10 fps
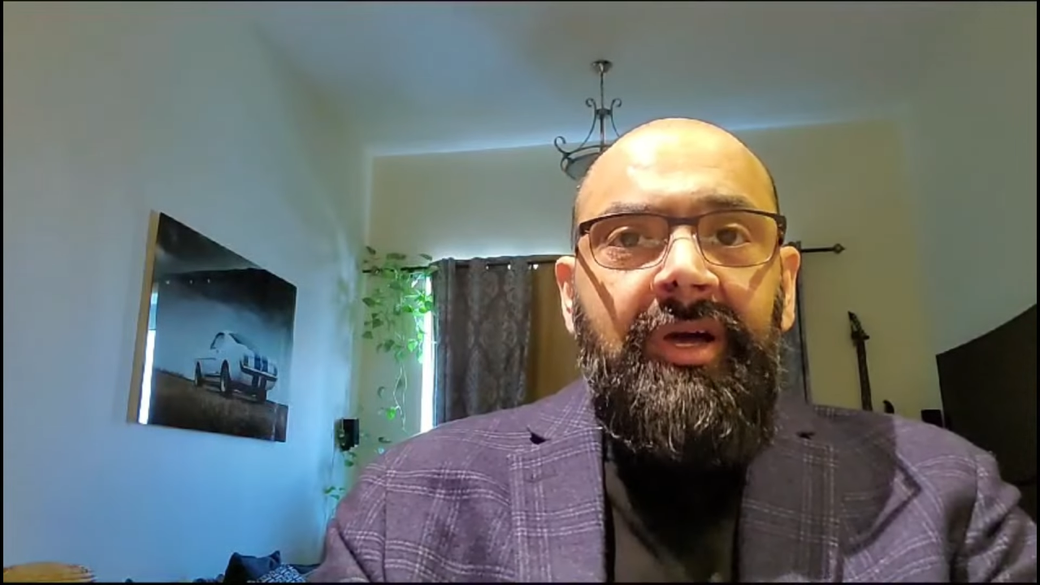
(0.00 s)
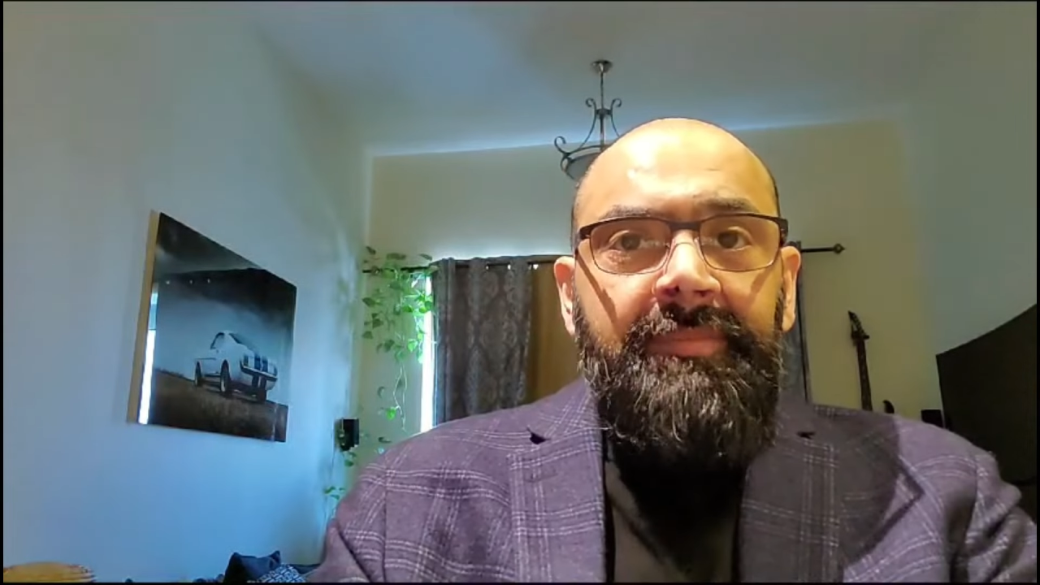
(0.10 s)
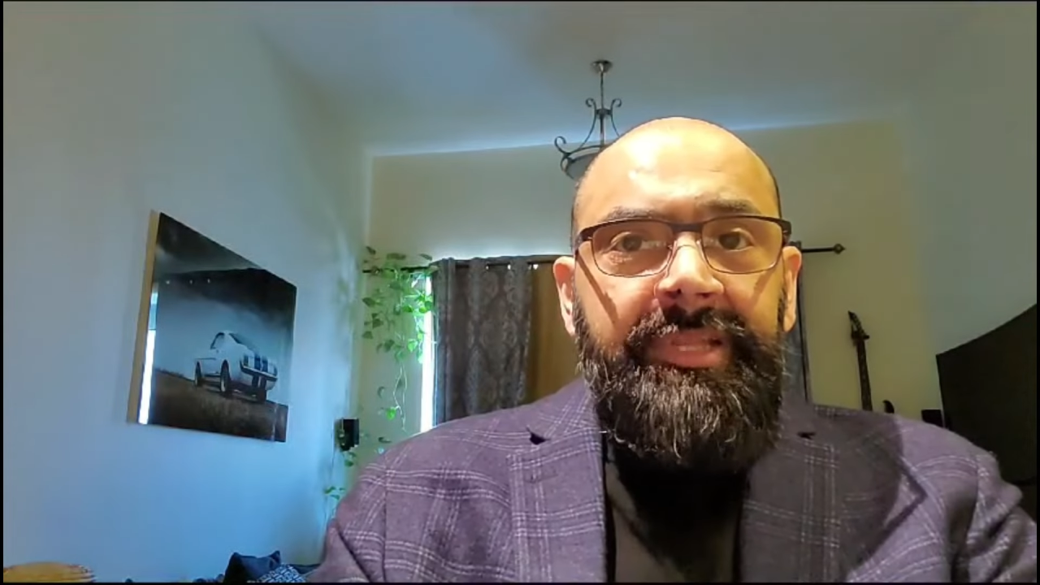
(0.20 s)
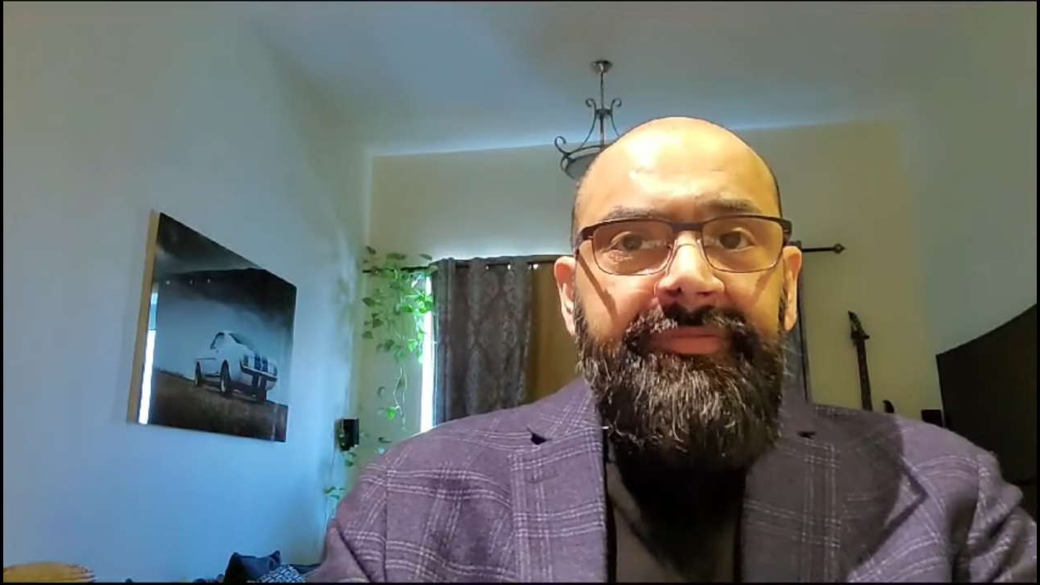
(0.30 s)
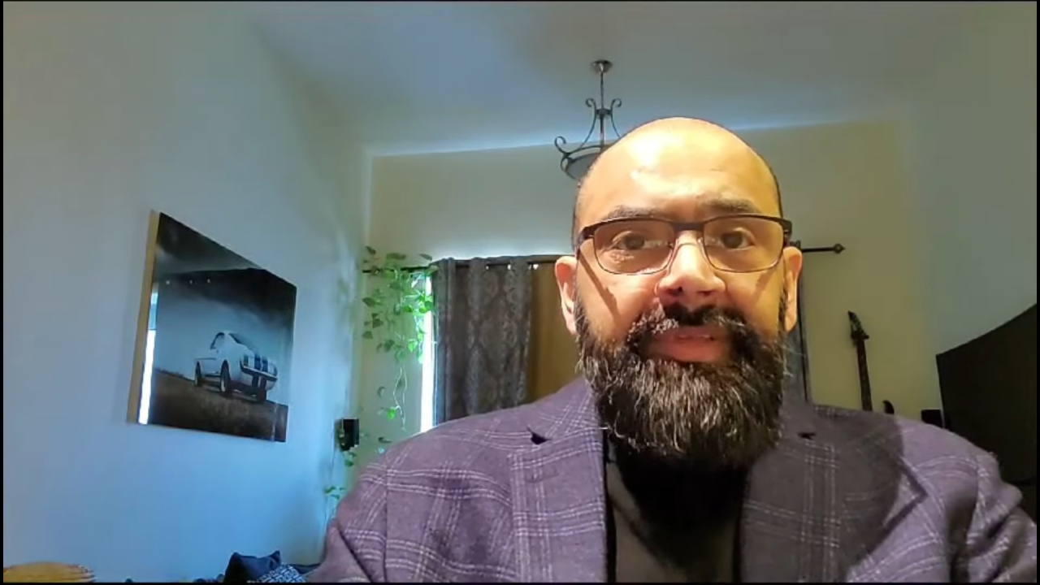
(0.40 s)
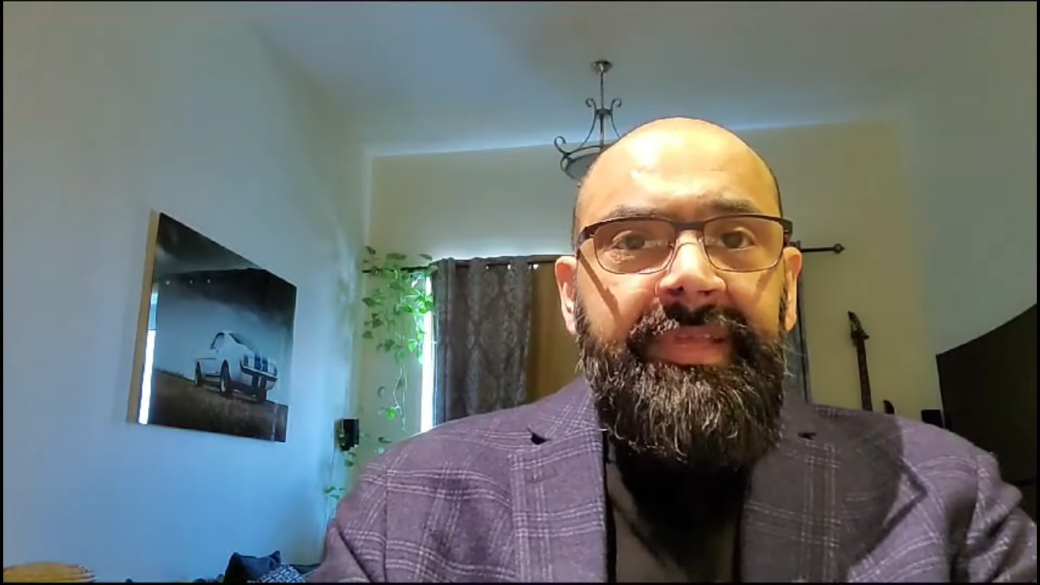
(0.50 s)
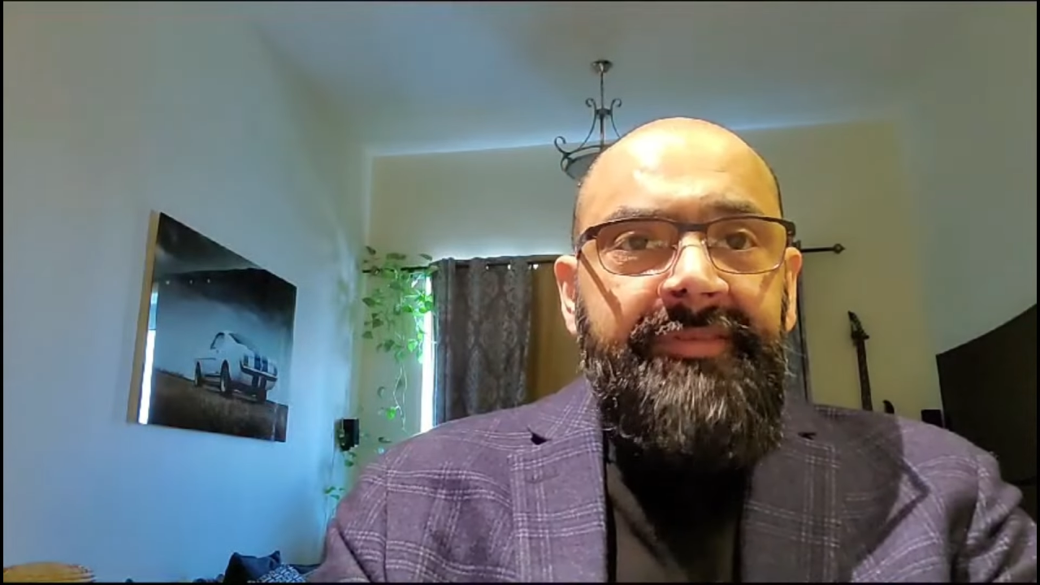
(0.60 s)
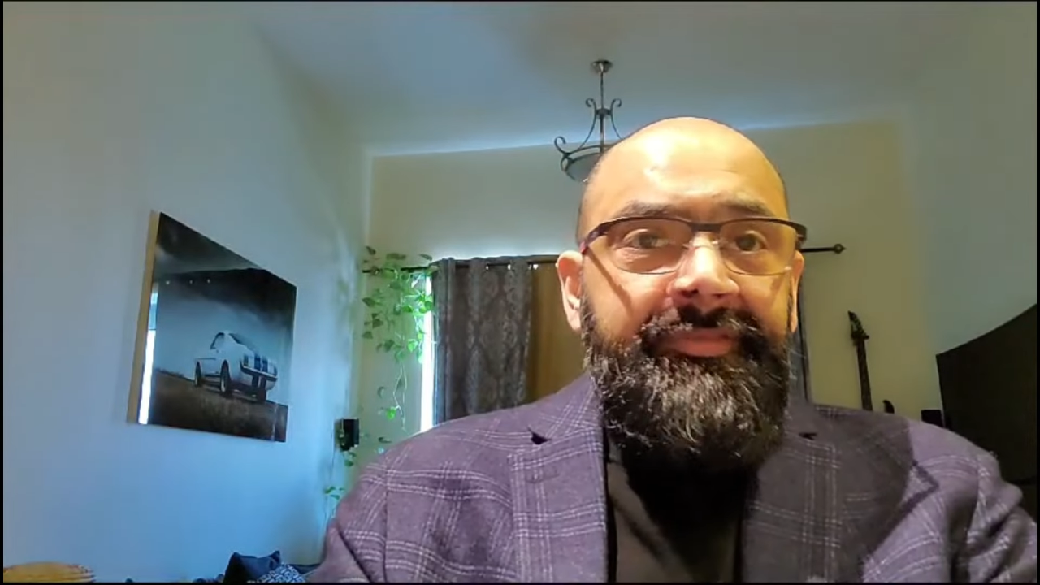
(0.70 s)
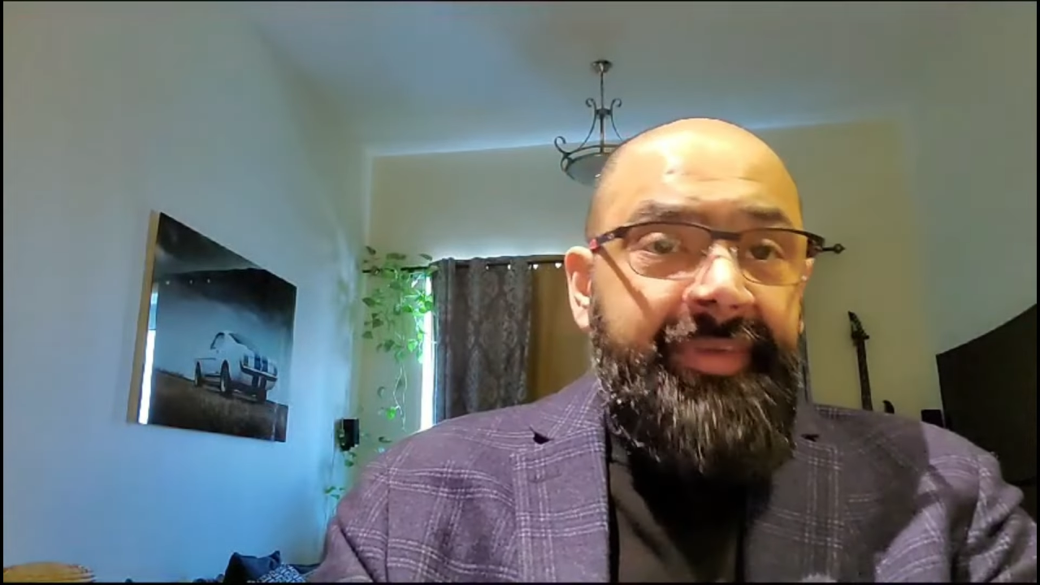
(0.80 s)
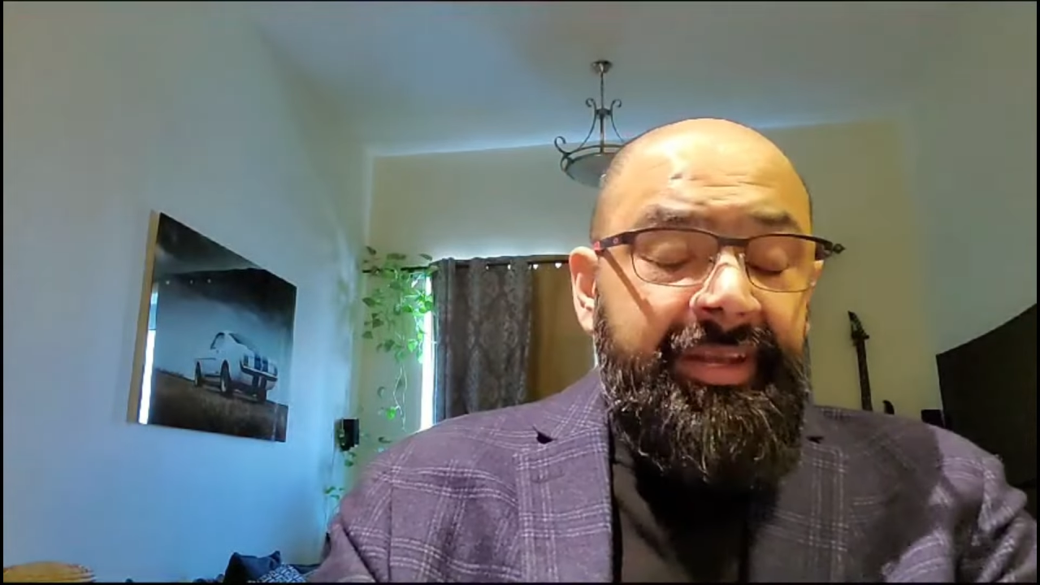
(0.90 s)
uplifting,
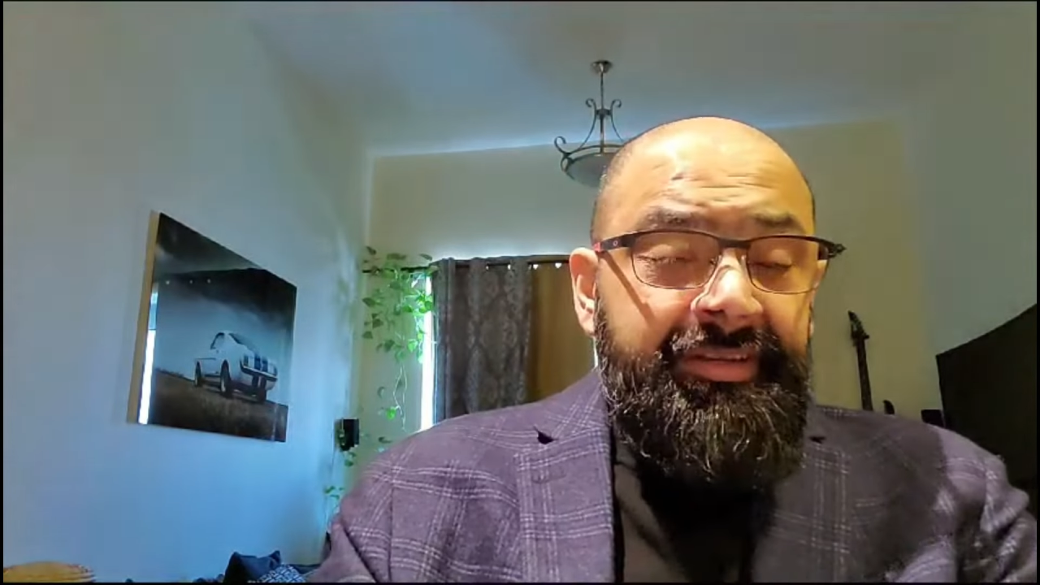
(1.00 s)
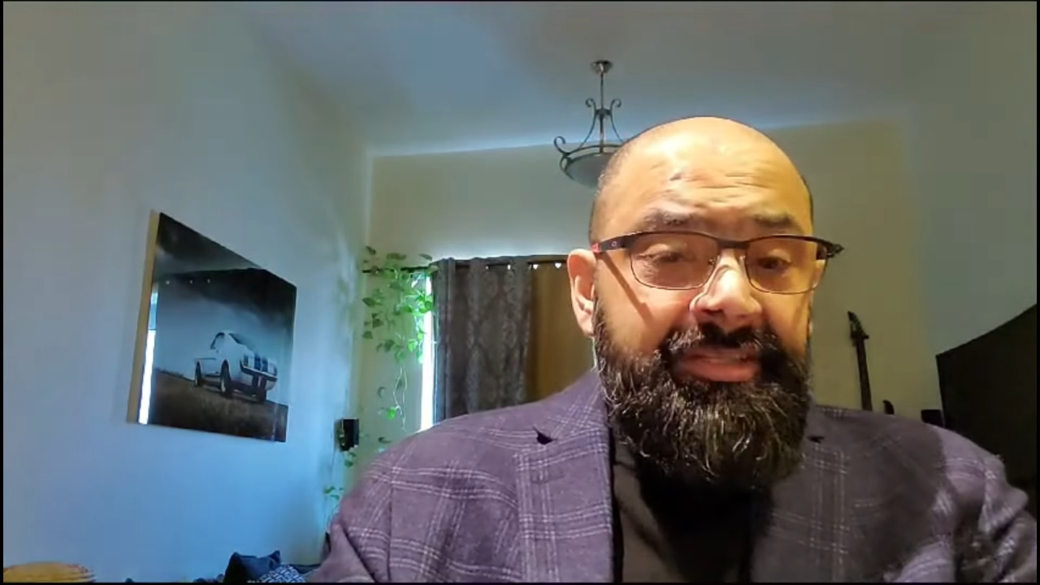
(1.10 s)
and very